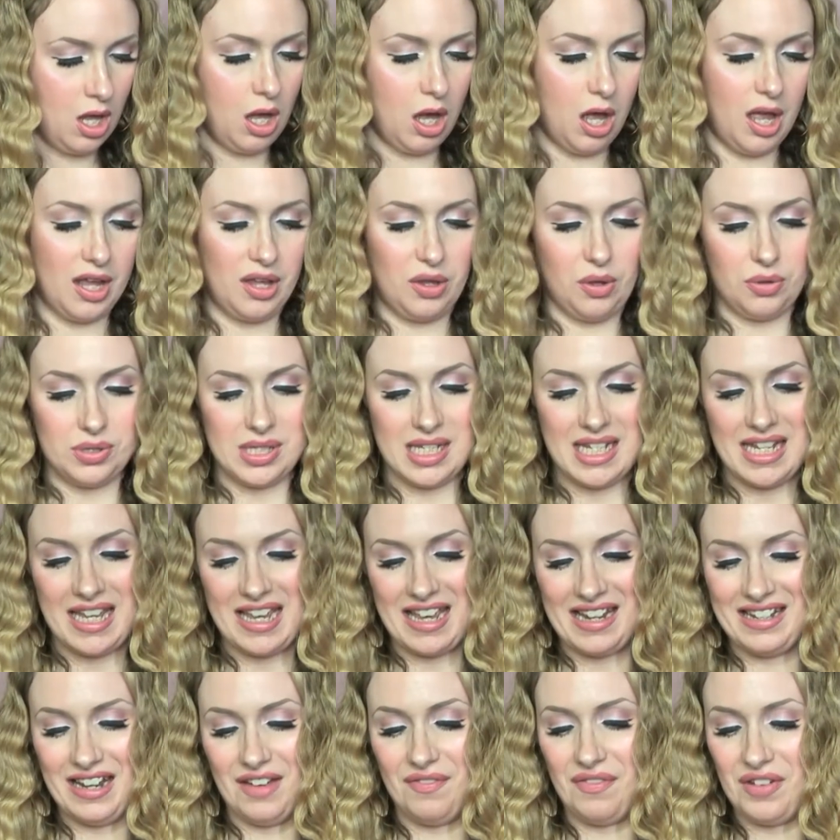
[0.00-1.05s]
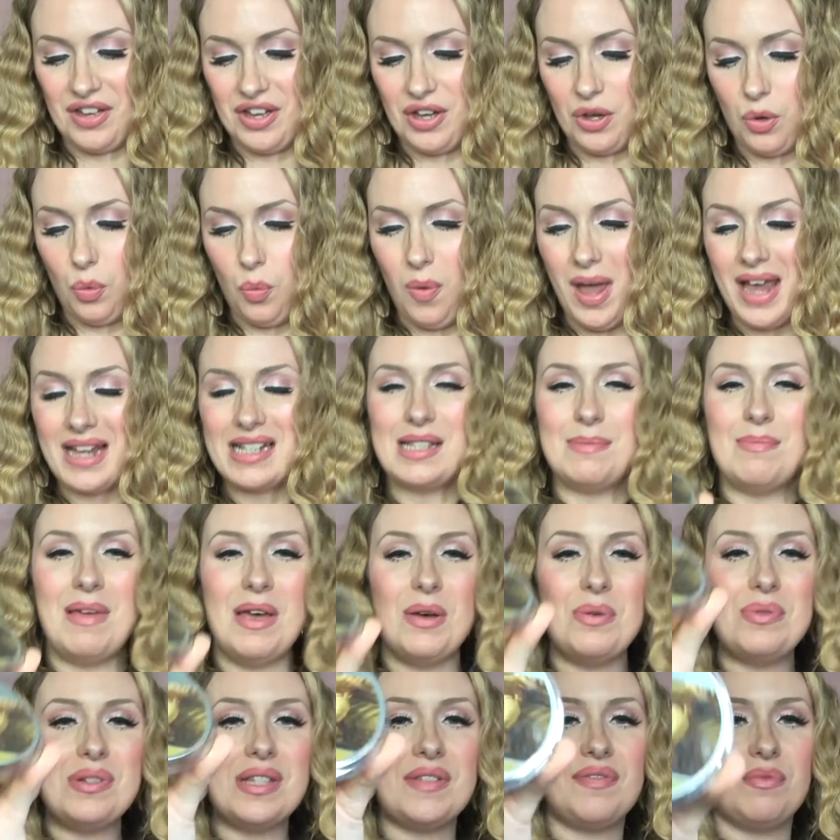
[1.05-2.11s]
I got here another wax
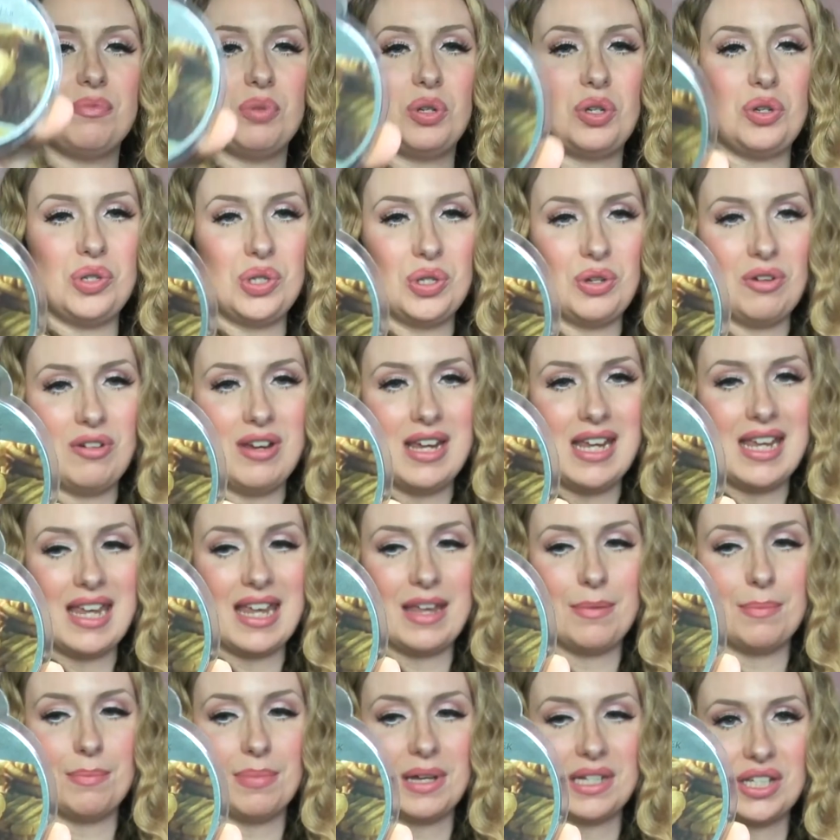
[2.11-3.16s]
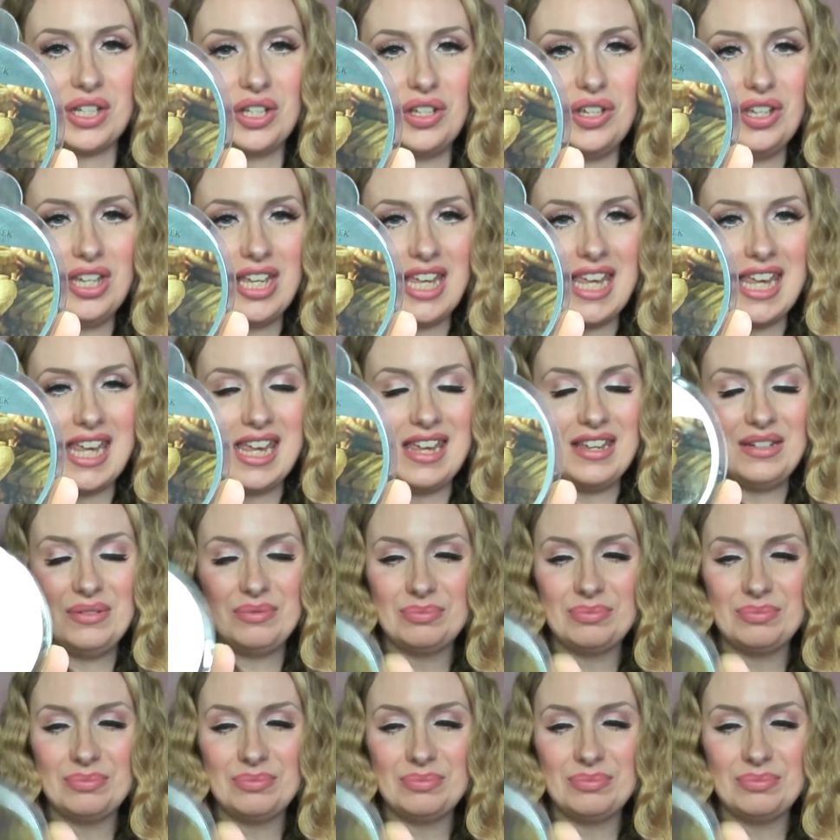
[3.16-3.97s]
melt from Goose Creek in Butter Cookie.